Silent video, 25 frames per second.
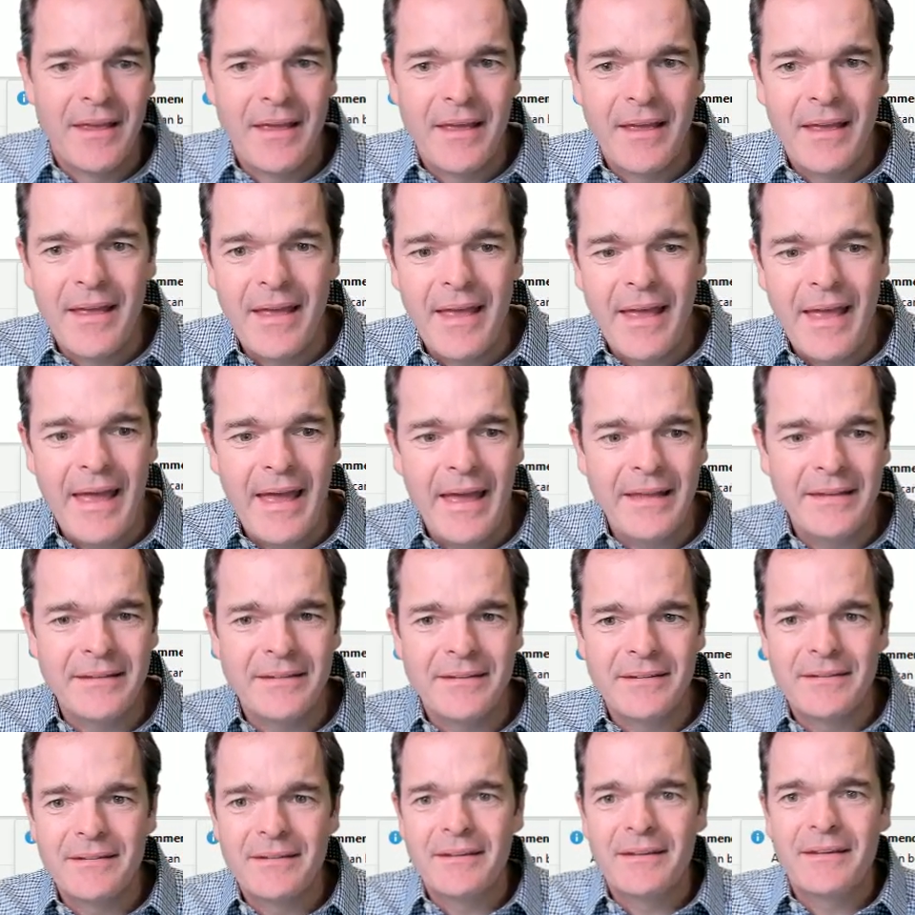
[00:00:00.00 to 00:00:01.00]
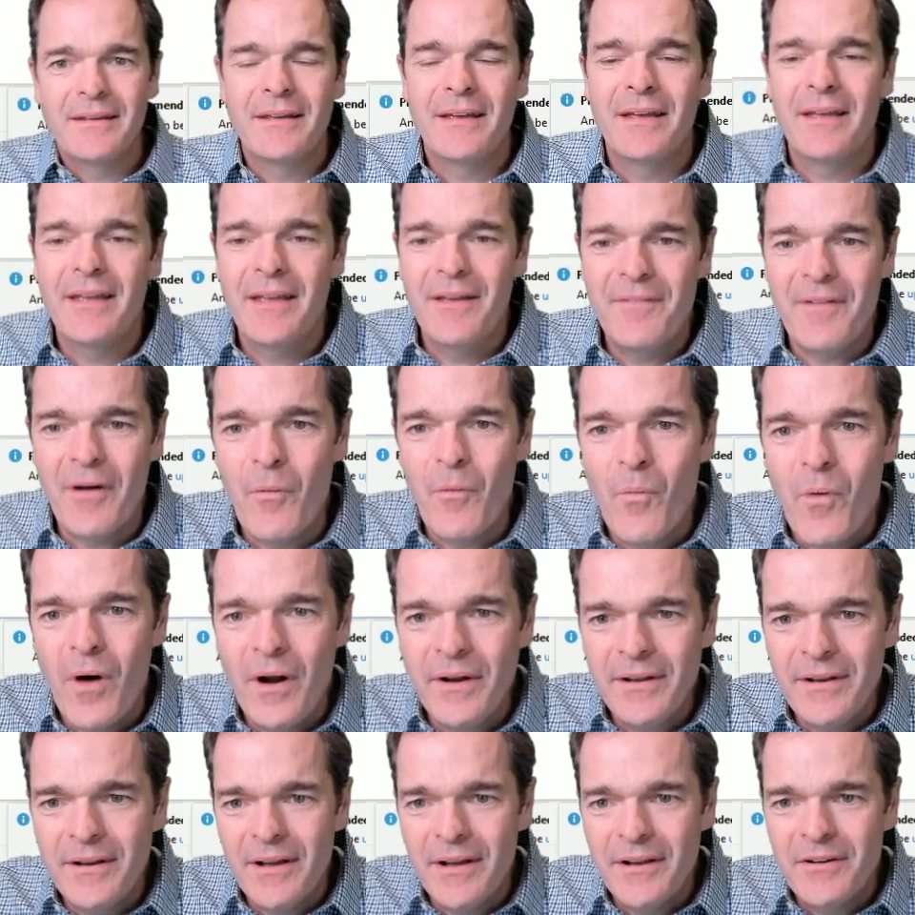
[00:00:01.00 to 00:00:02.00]
And if I want
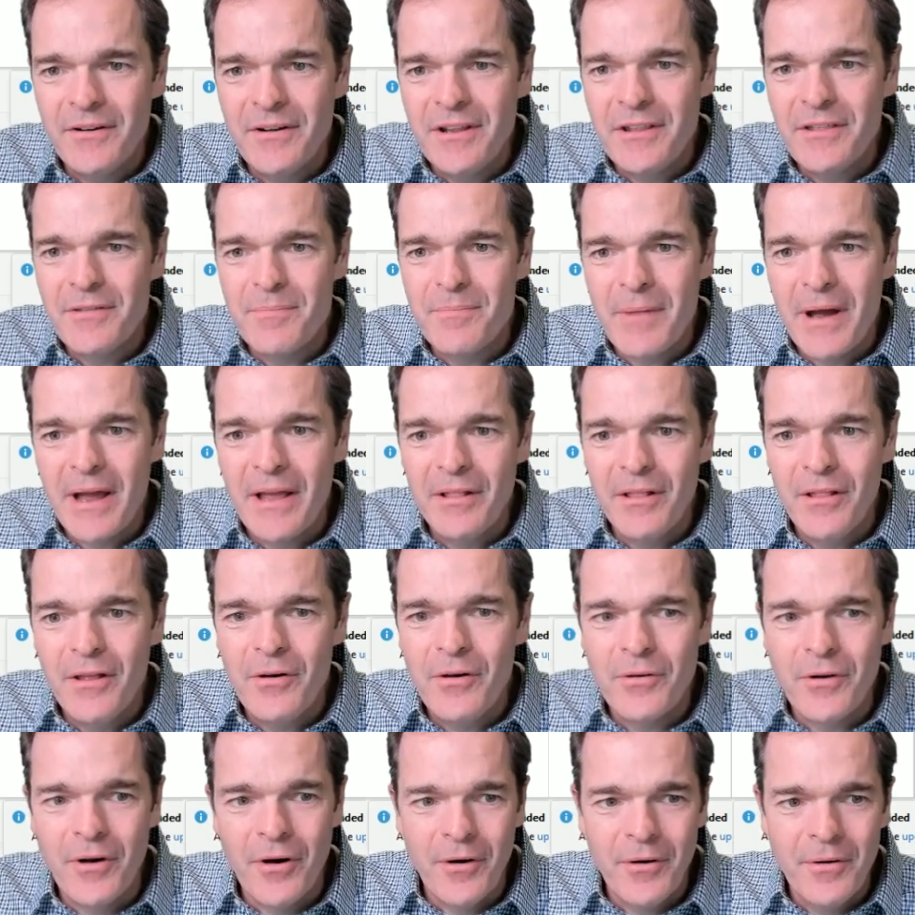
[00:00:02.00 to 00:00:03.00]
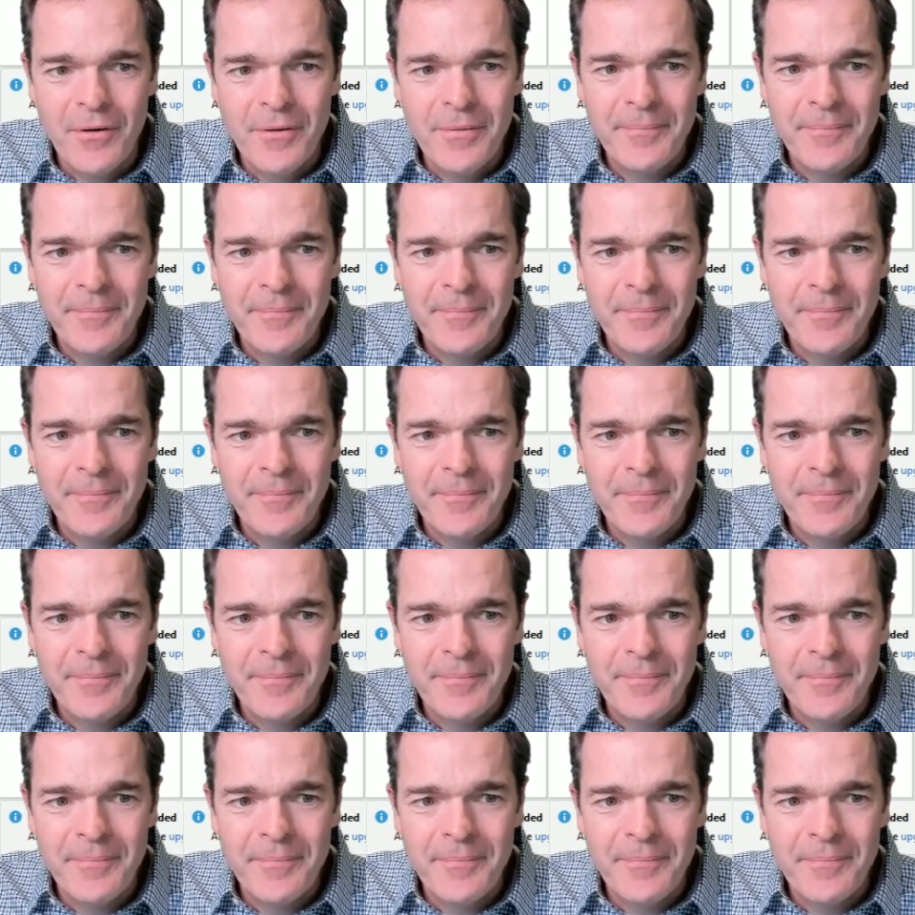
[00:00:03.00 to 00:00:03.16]
it underneath my logo,